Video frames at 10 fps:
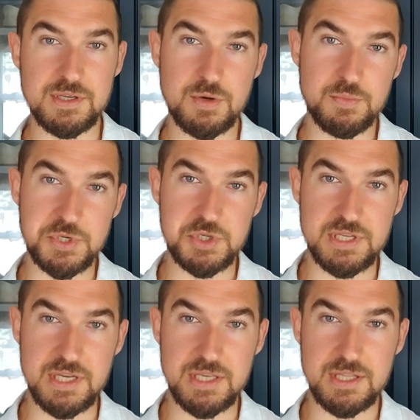go brush your
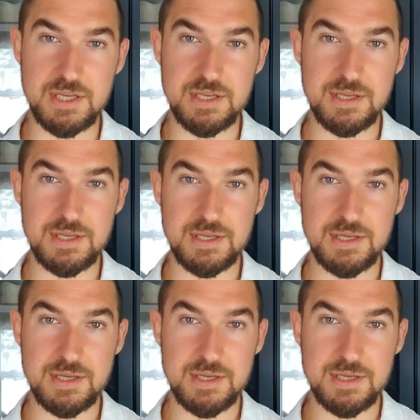teeth,
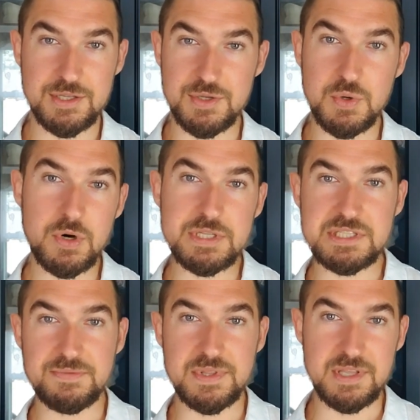do all
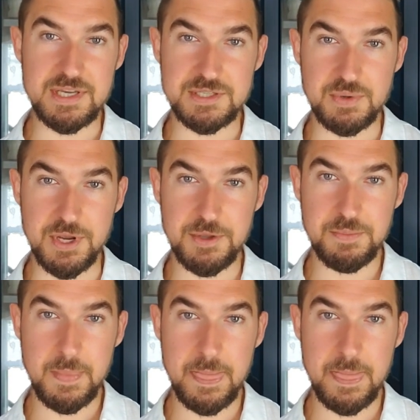these different things, right?